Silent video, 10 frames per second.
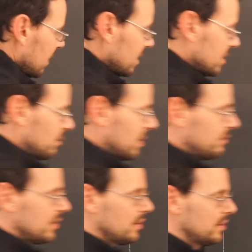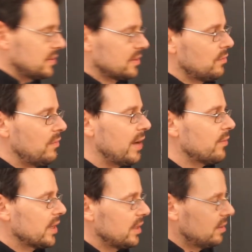this, but we are
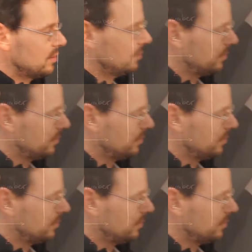squaring it.